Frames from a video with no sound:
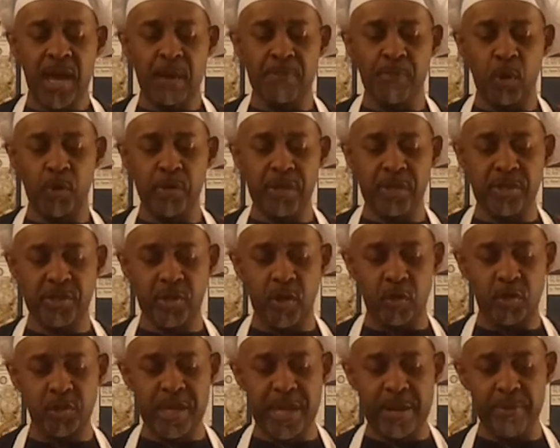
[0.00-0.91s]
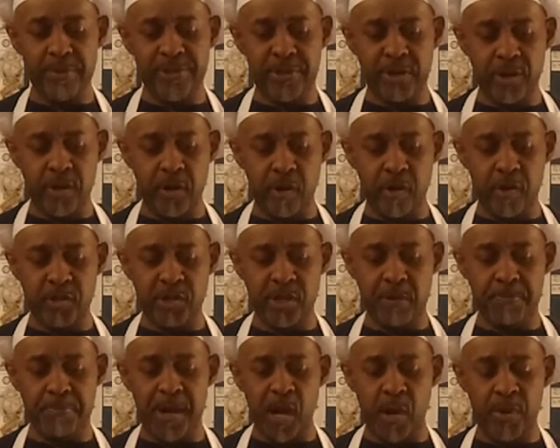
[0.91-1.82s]
I'm only associating with
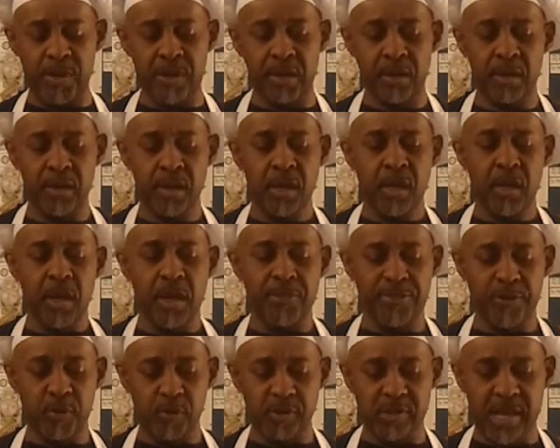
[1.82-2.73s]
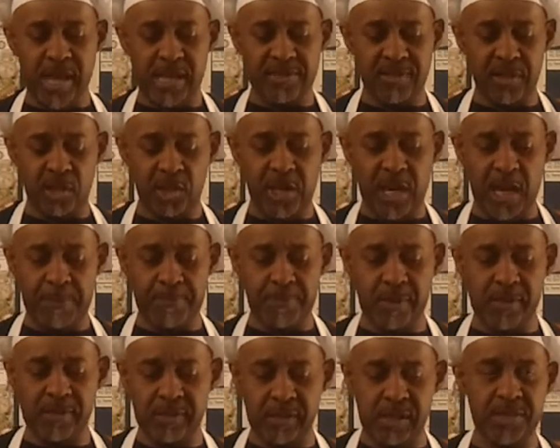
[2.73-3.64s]
encouraging, empowering, enthusiastic
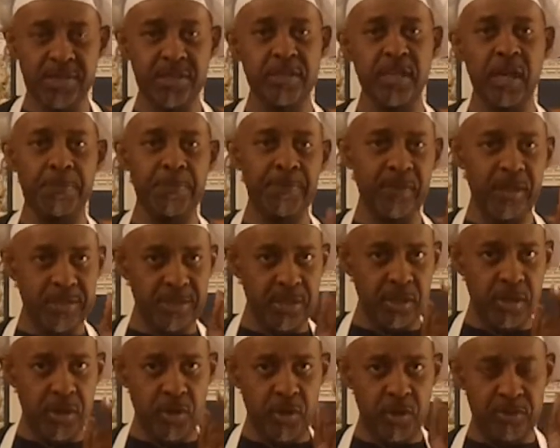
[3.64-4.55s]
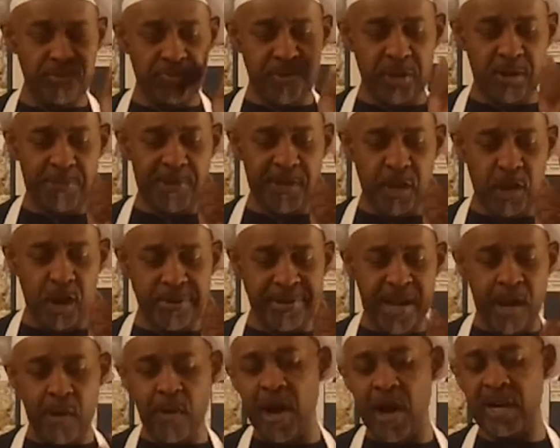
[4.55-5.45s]
champions. Listen up and listen good. Fear be
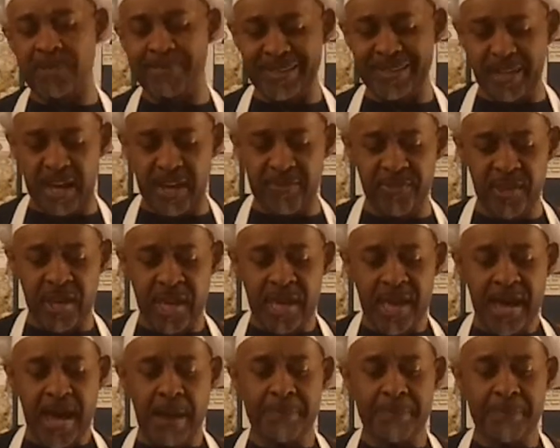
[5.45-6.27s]
gone now, out of my life.